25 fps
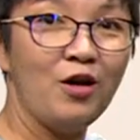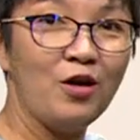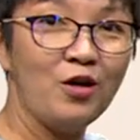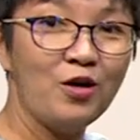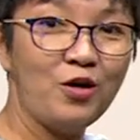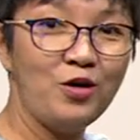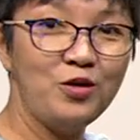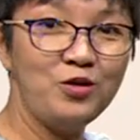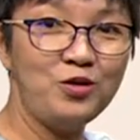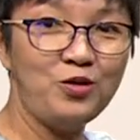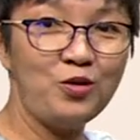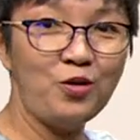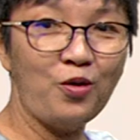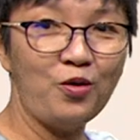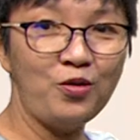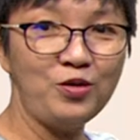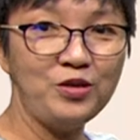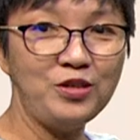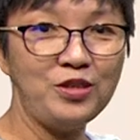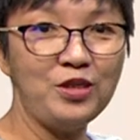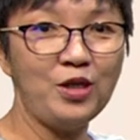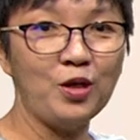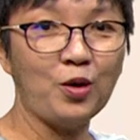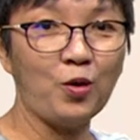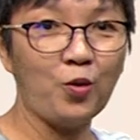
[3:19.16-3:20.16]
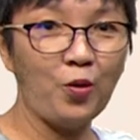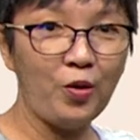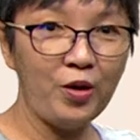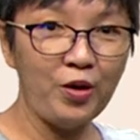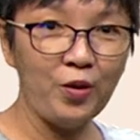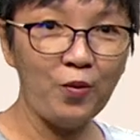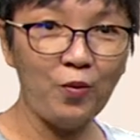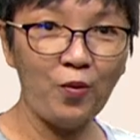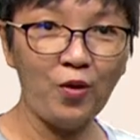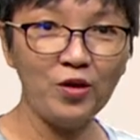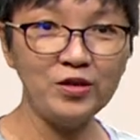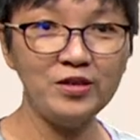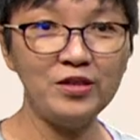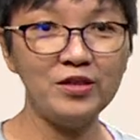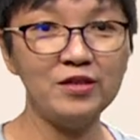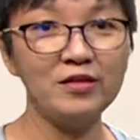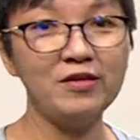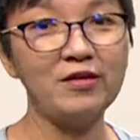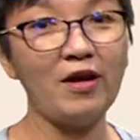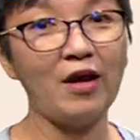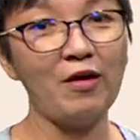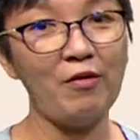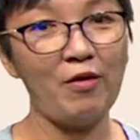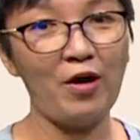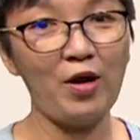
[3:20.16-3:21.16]
controls the Kui Water
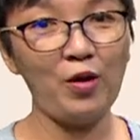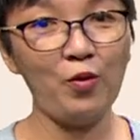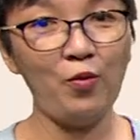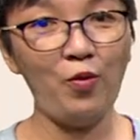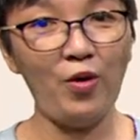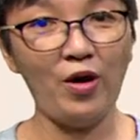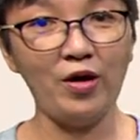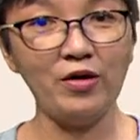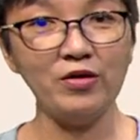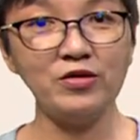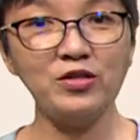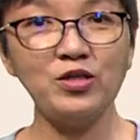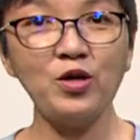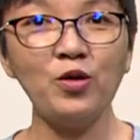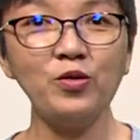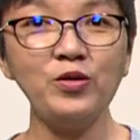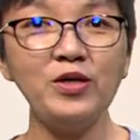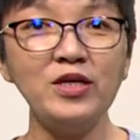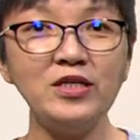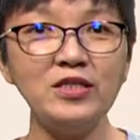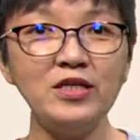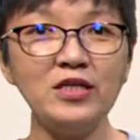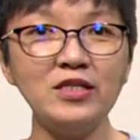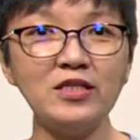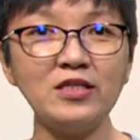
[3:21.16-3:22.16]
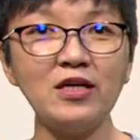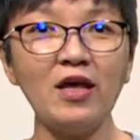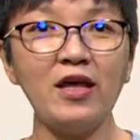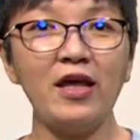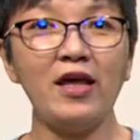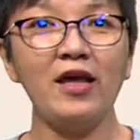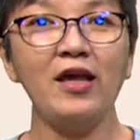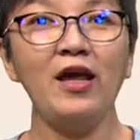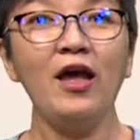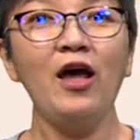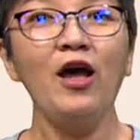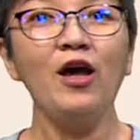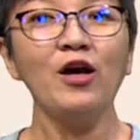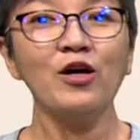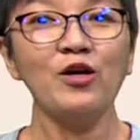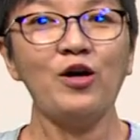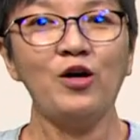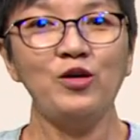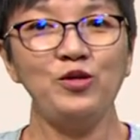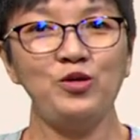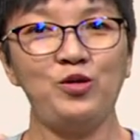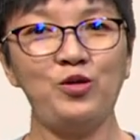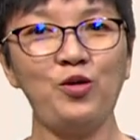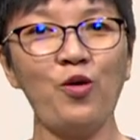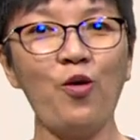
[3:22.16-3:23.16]
direct wealth. So this is a
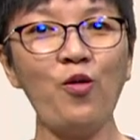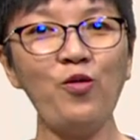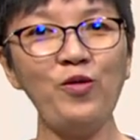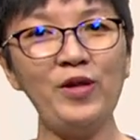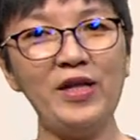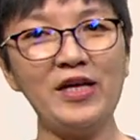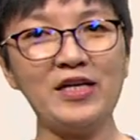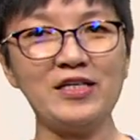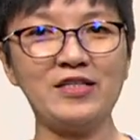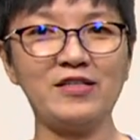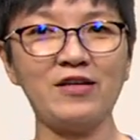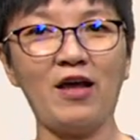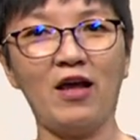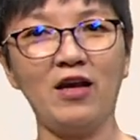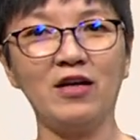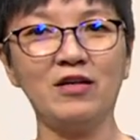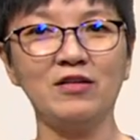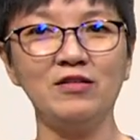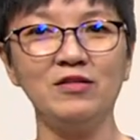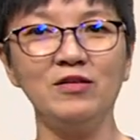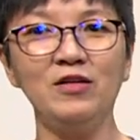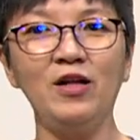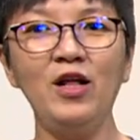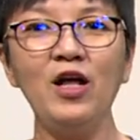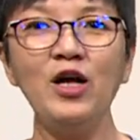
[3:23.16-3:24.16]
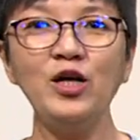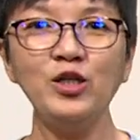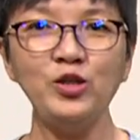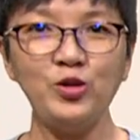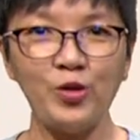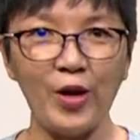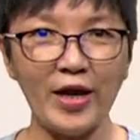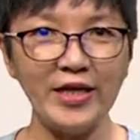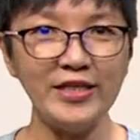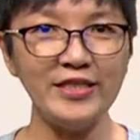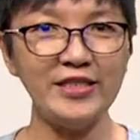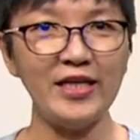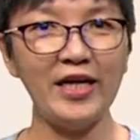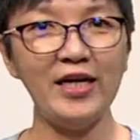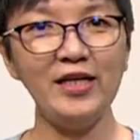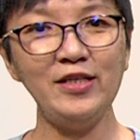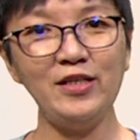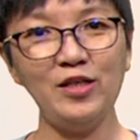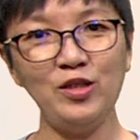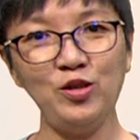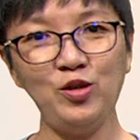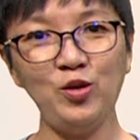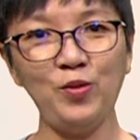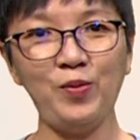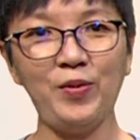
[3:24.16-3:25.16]
controlling cycle.
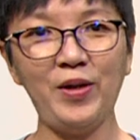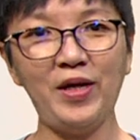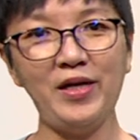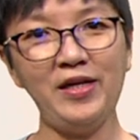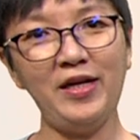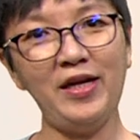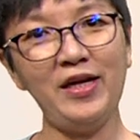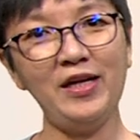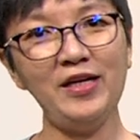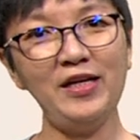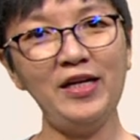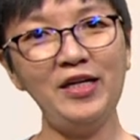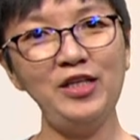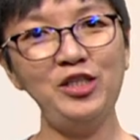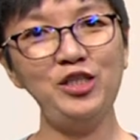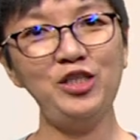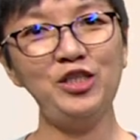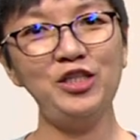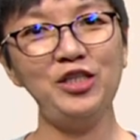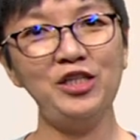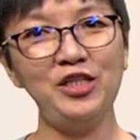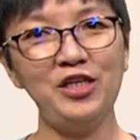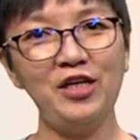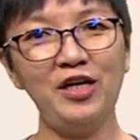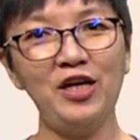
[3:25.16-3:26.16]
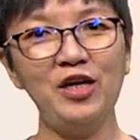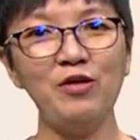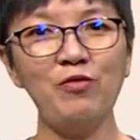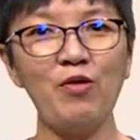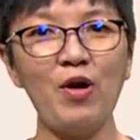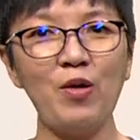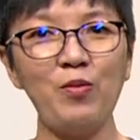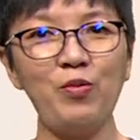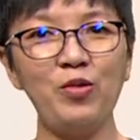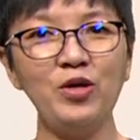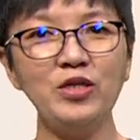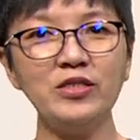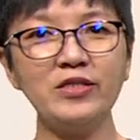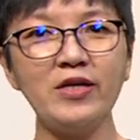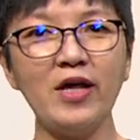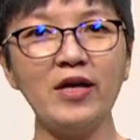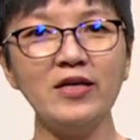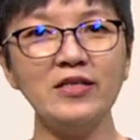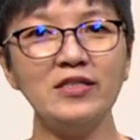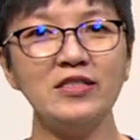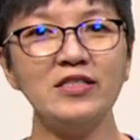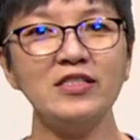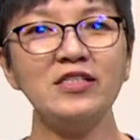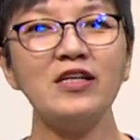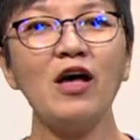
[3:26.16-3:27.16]
Translated to plain English, it
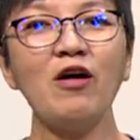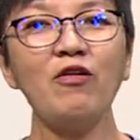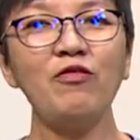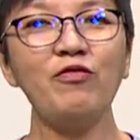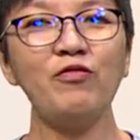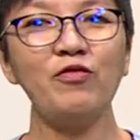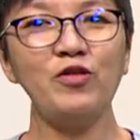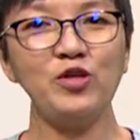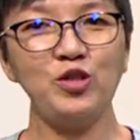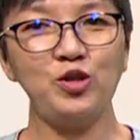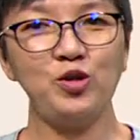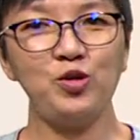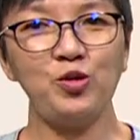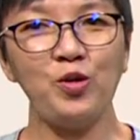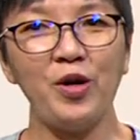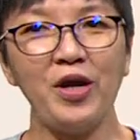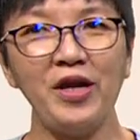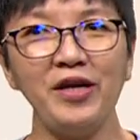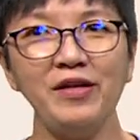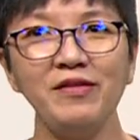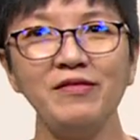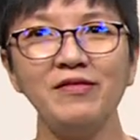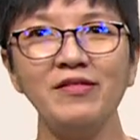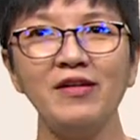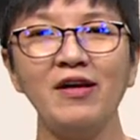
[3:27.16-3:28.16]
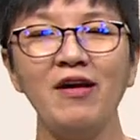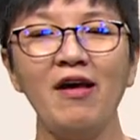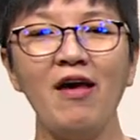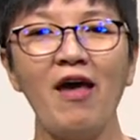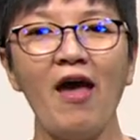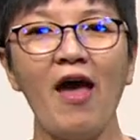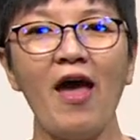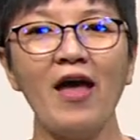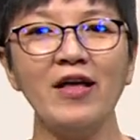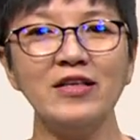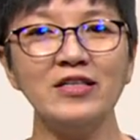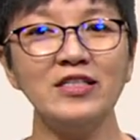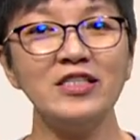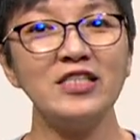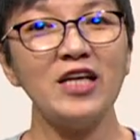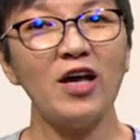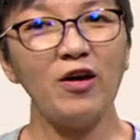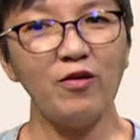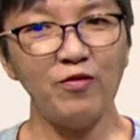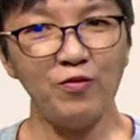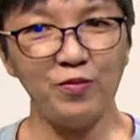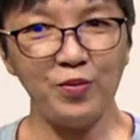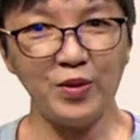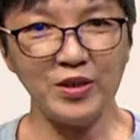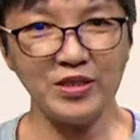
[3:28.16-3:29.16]
represents self-restraint and
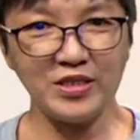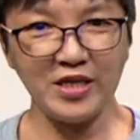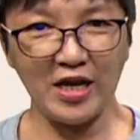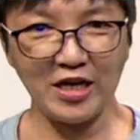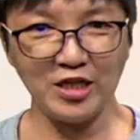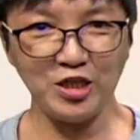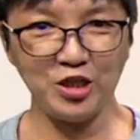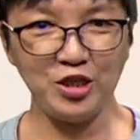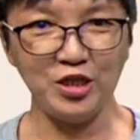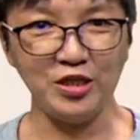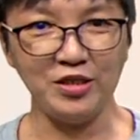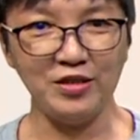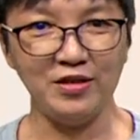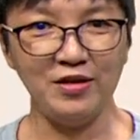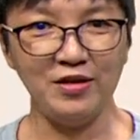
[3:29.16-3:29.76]
self-possession.